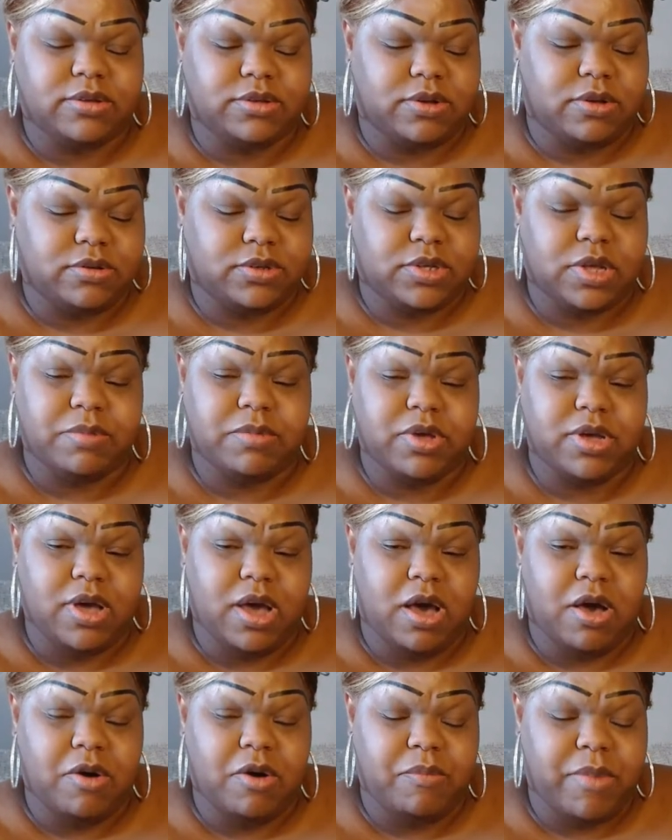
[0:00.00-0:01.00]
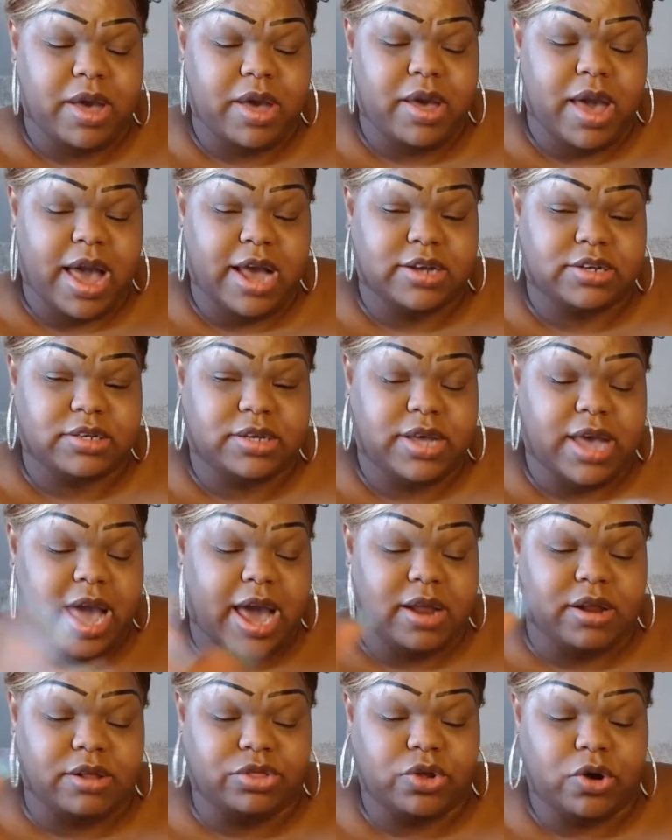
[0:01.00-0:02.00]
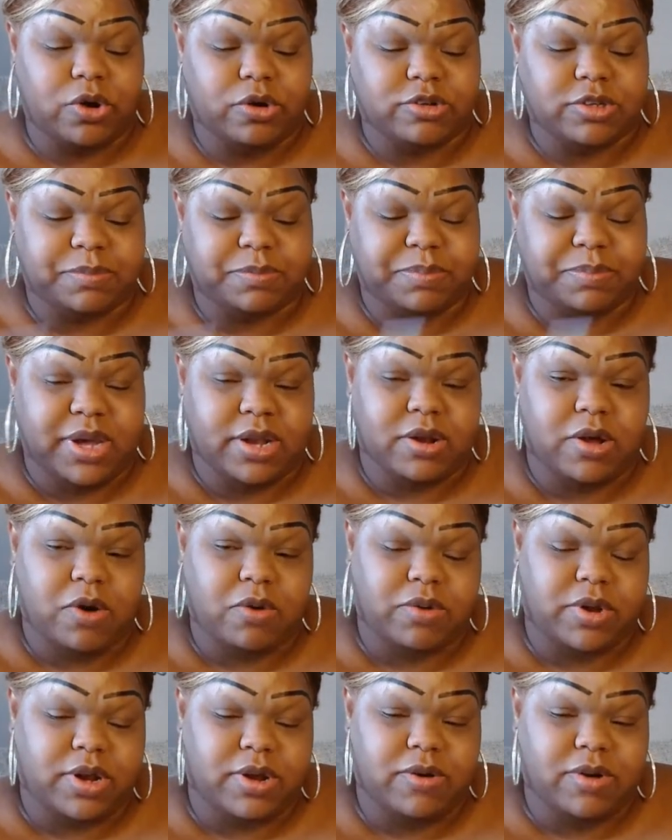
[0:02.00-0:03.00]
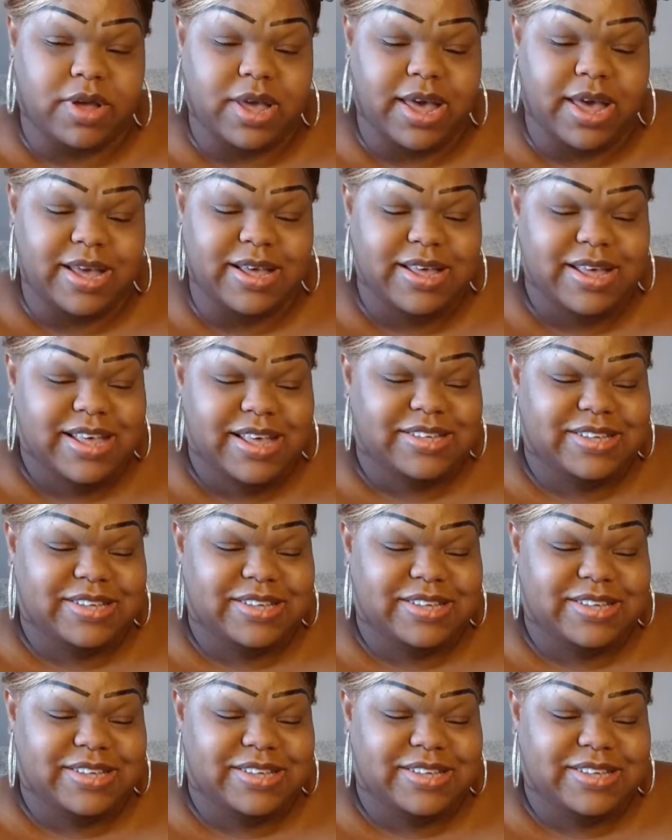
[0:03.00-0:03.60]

So some of y'all may actually add a third spin on it. Okay.